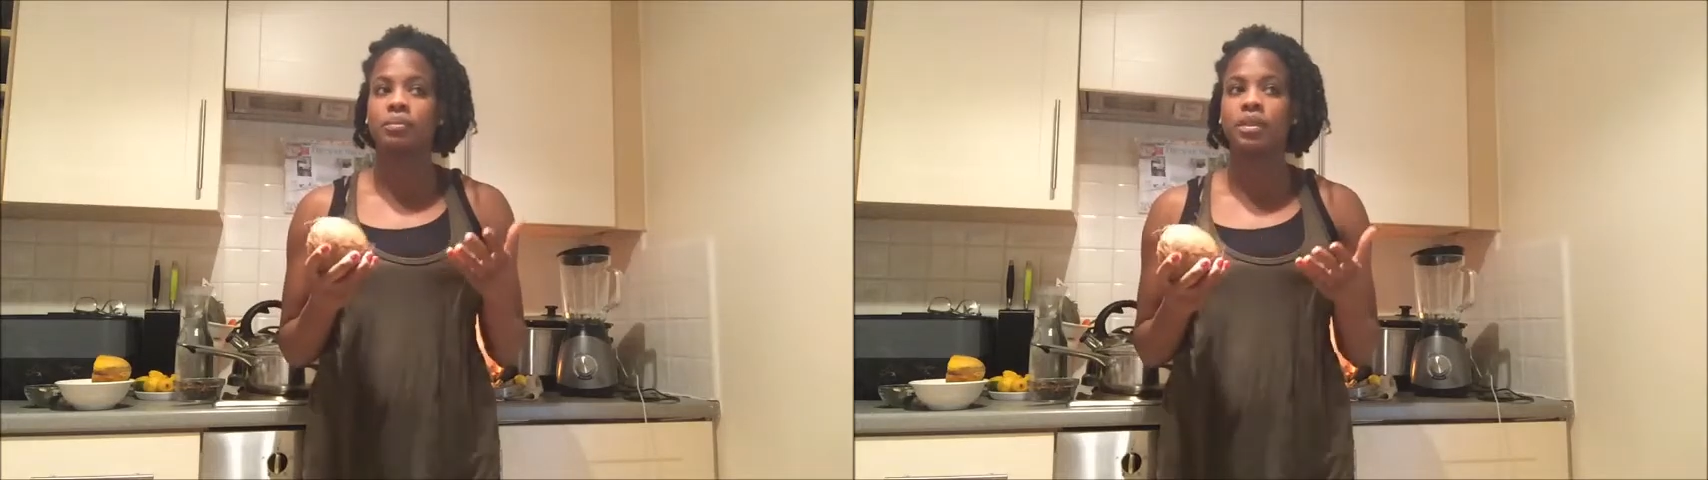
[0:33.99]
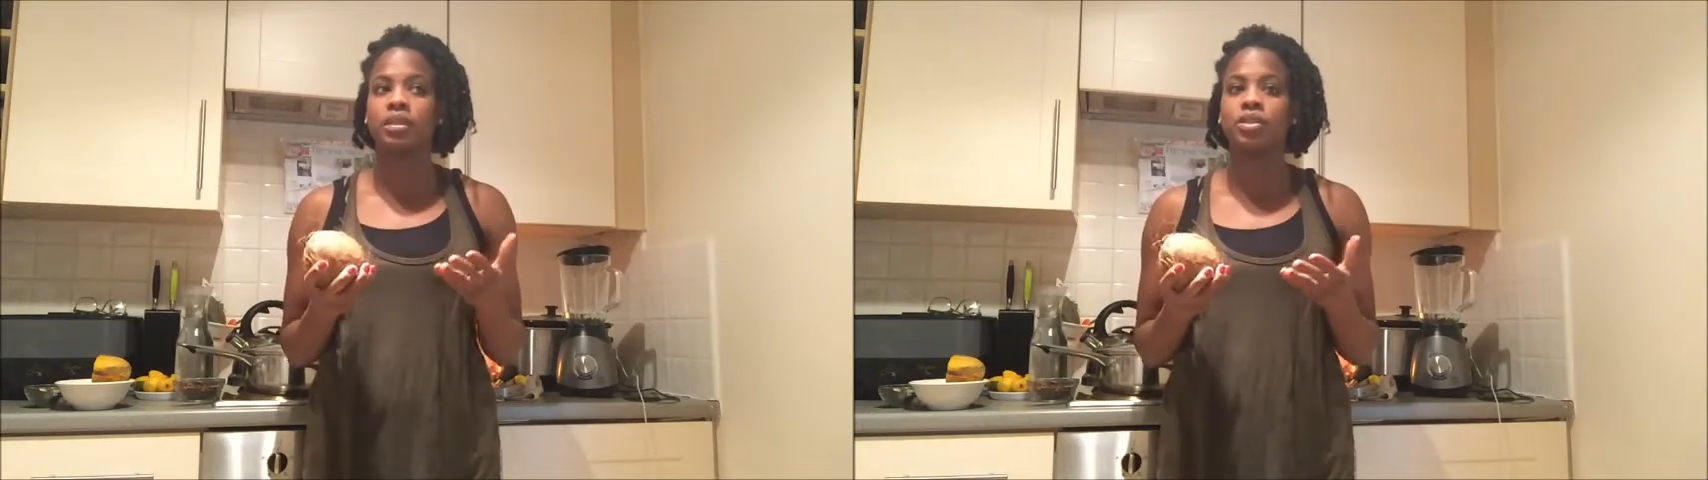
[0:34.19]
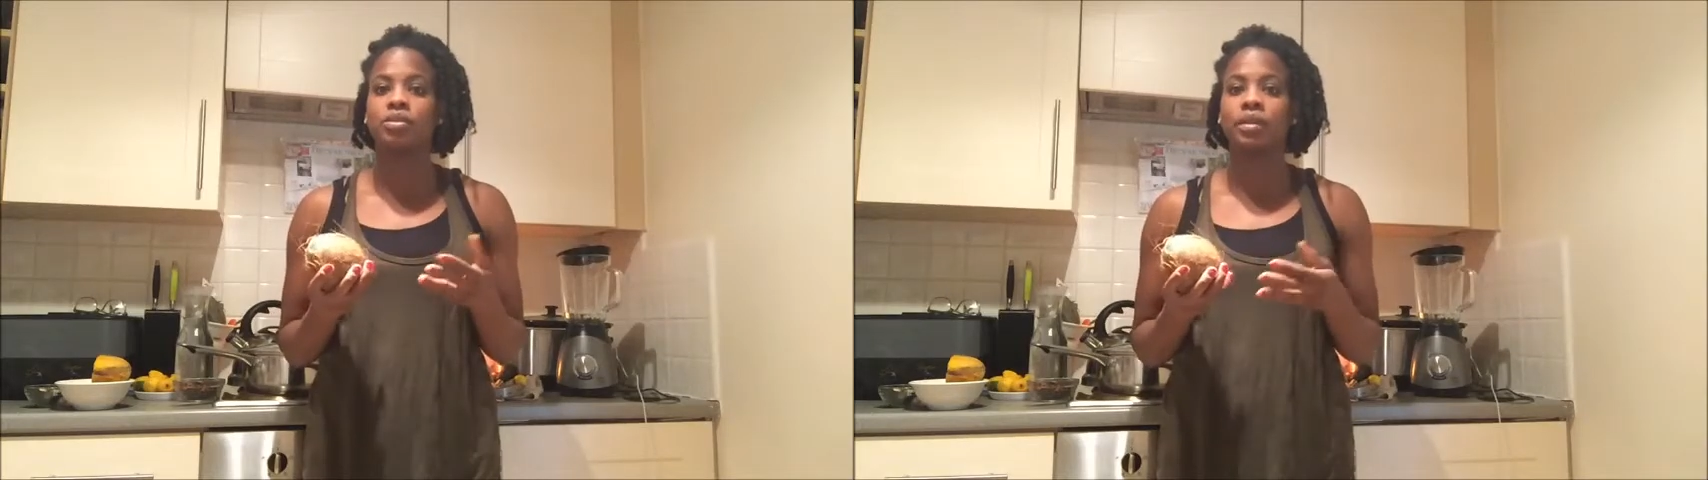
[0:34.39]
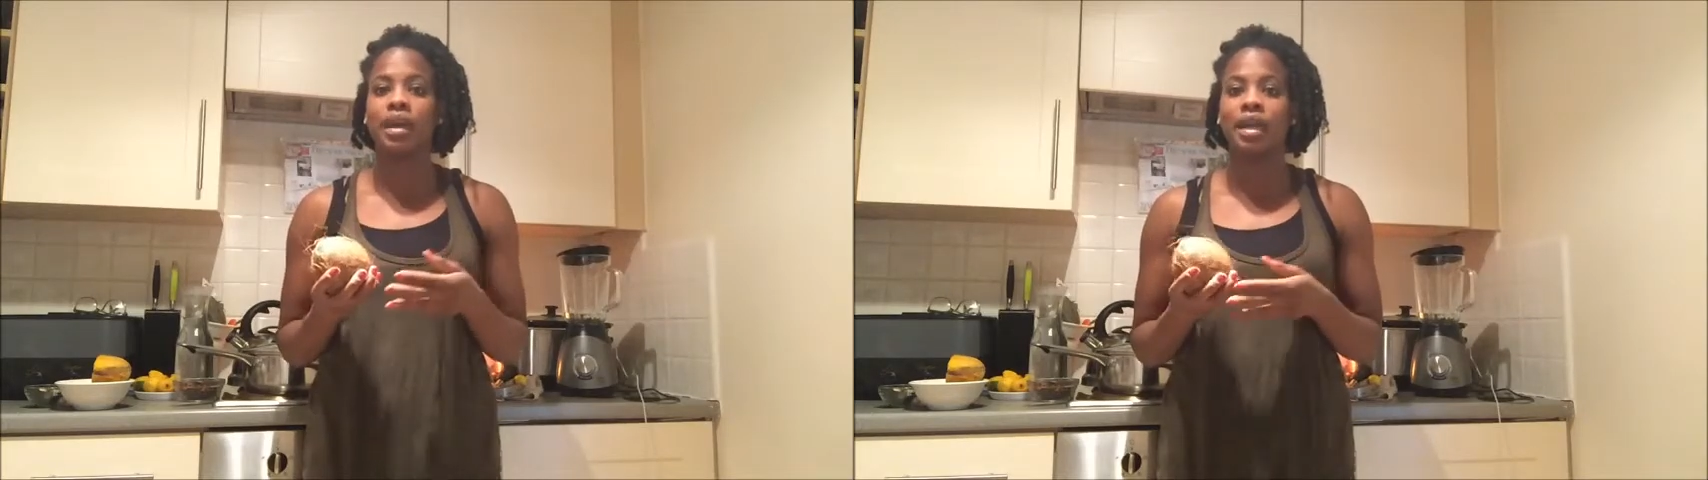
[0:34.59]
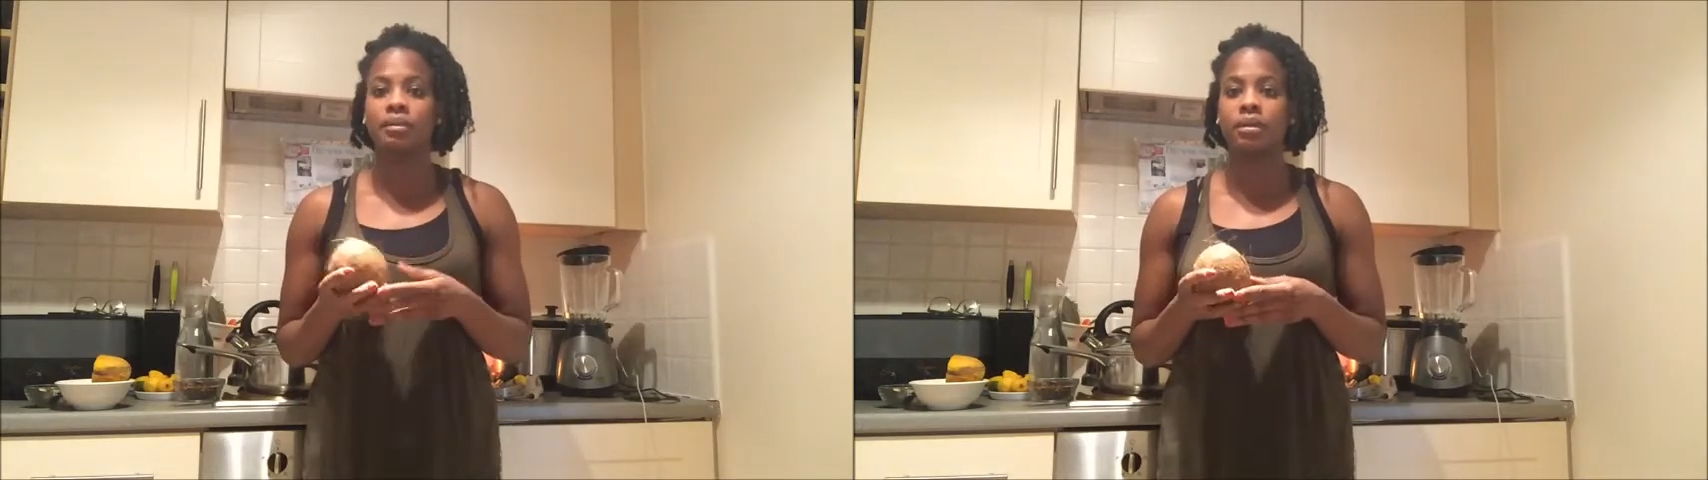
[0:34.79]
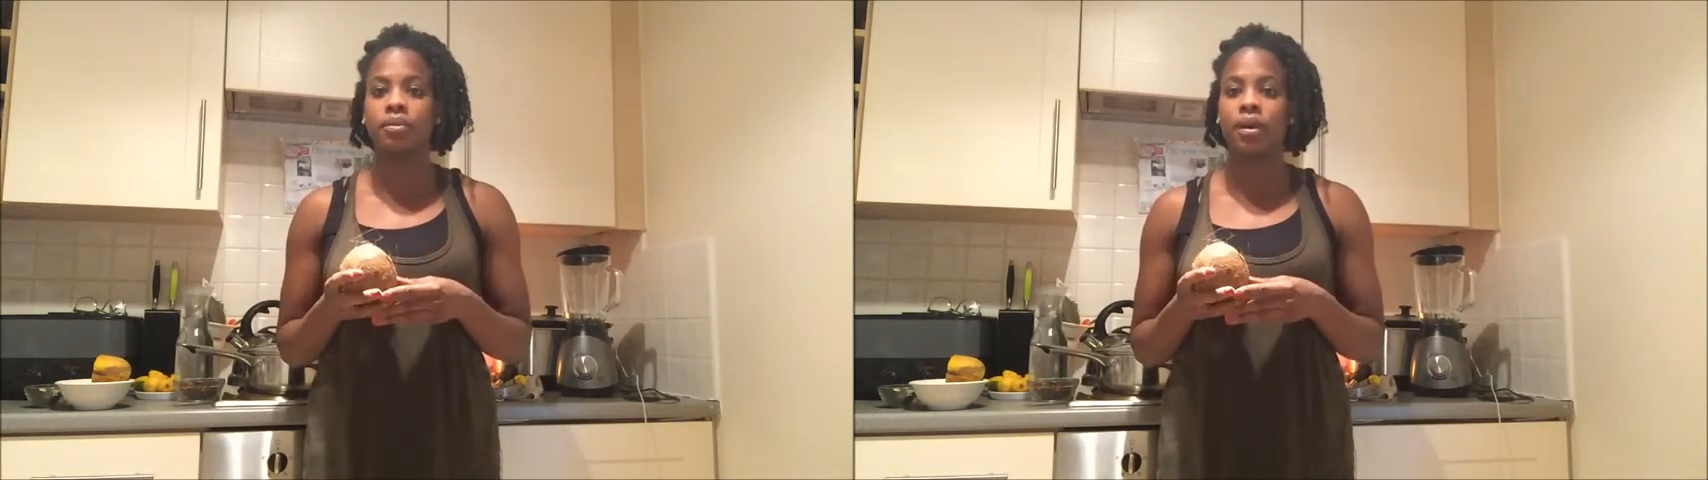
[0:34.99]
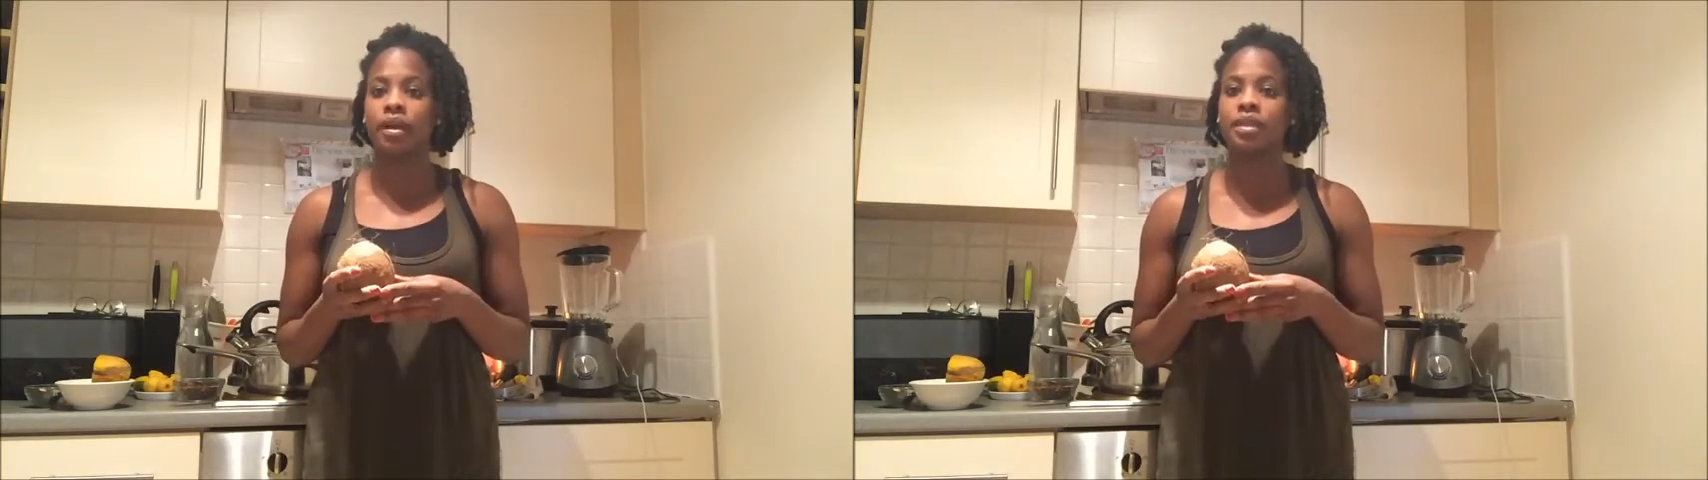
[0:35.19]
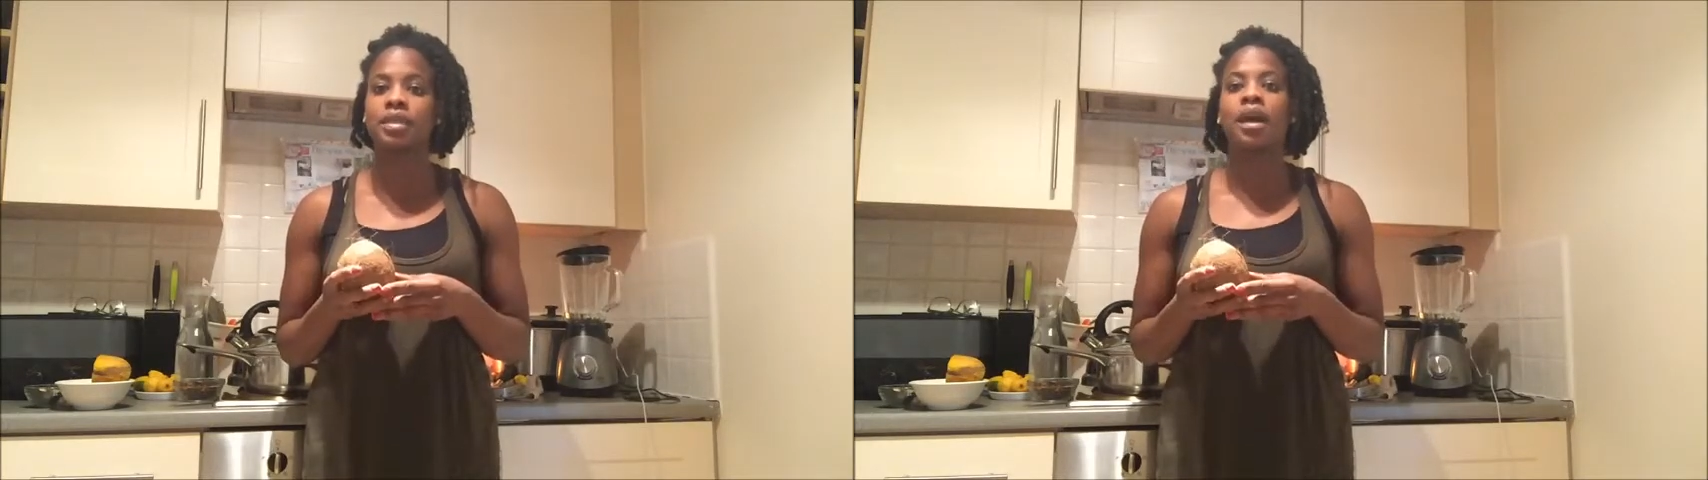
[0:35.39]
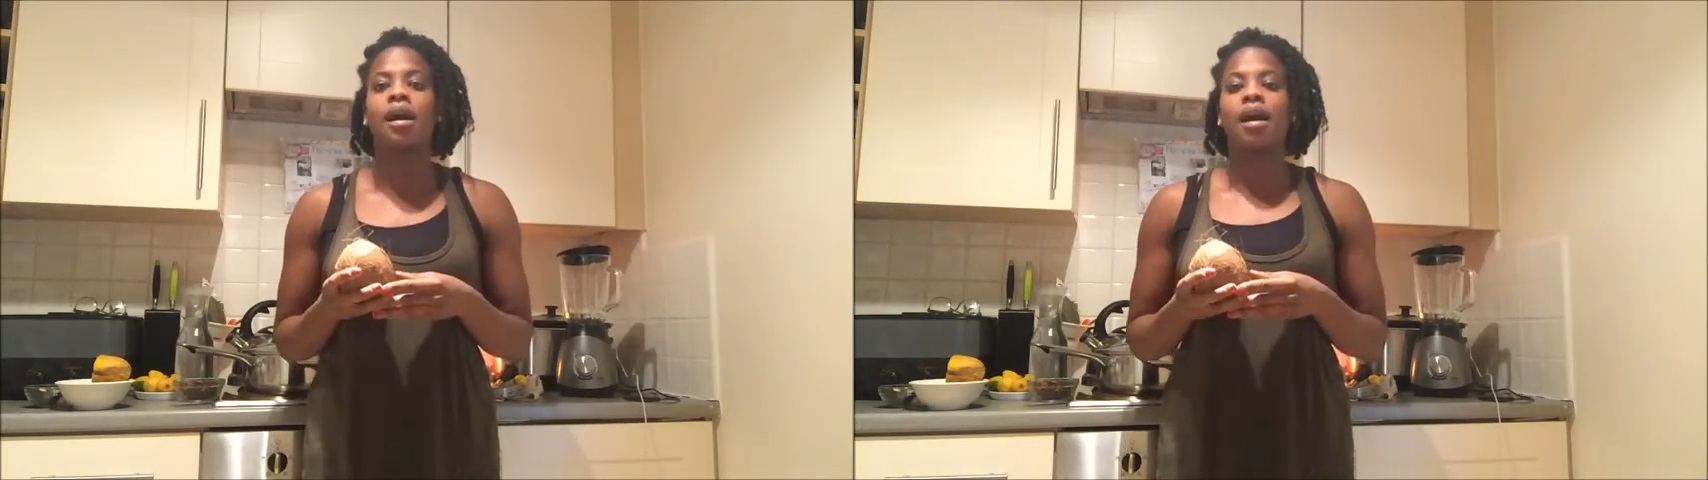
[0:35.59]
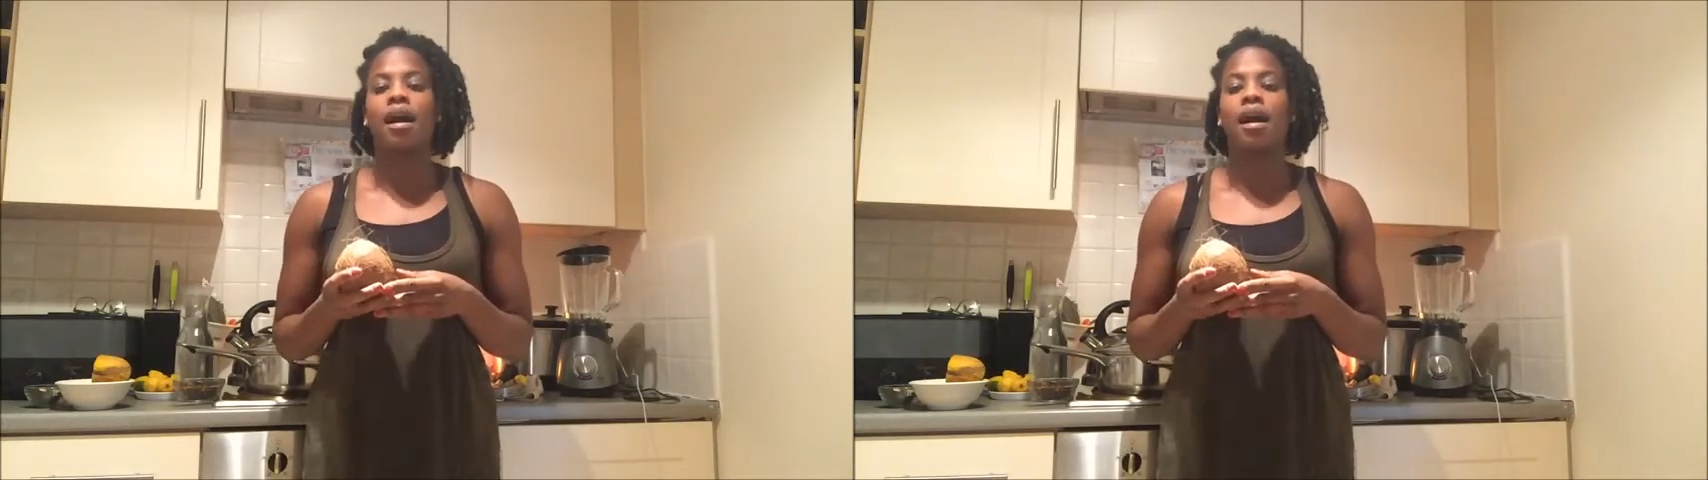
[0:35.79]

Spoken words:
wouldn't be consuming animal products.